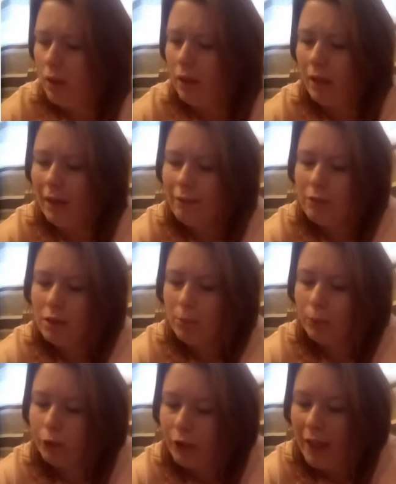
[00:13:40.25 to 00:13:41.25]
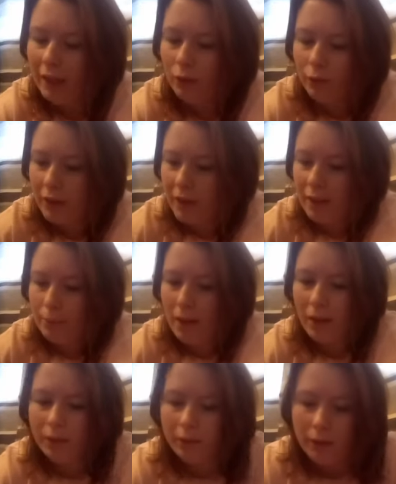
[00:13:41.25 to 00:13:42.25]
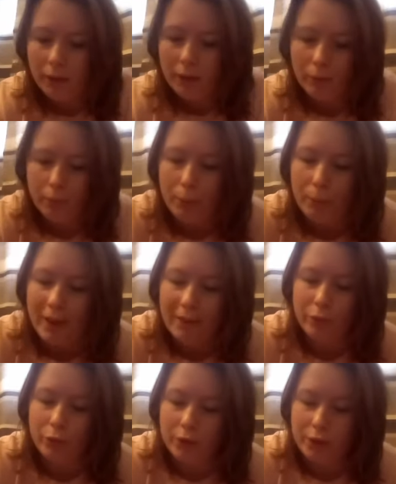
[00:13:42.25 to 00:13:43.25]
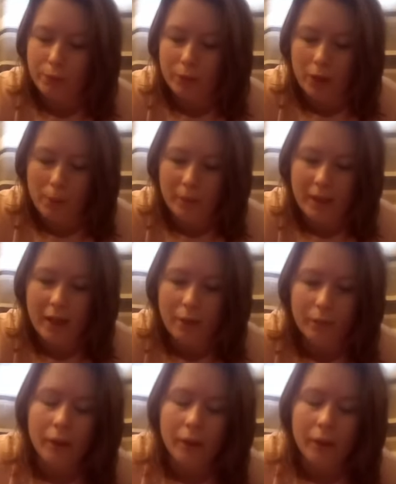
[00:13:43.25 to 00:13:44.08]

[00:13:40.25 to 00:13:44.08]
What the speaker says: I'll have to double check on the email, but we have got someone coming out